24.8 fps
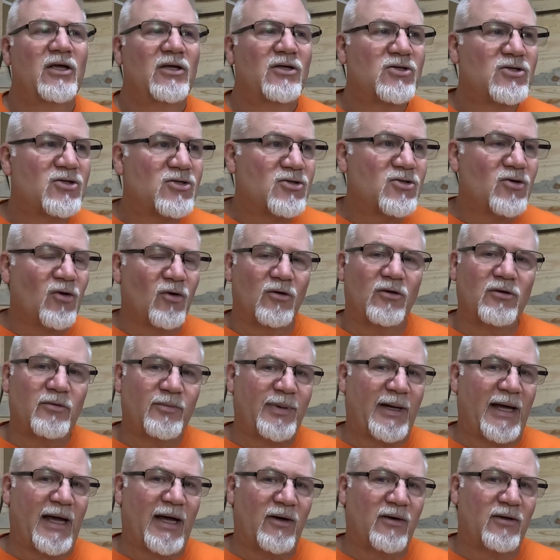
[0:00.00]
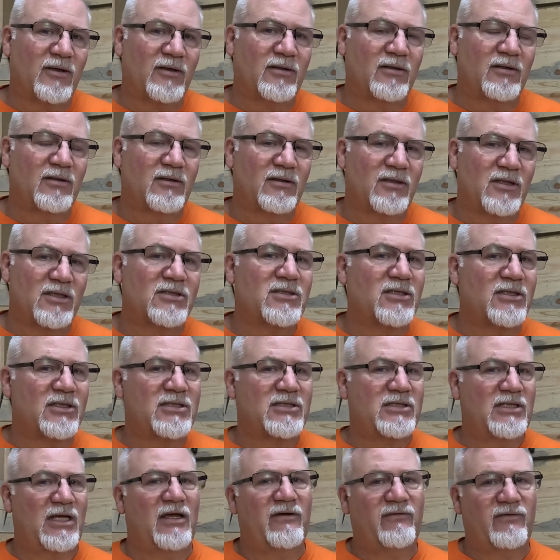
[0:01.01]
solar power is going to
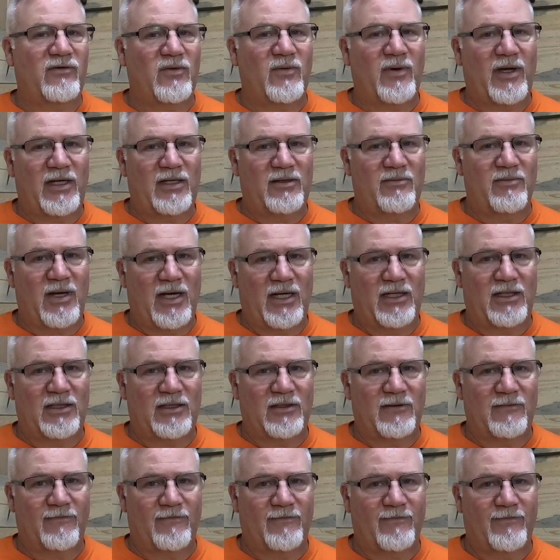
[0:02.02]
save you any money.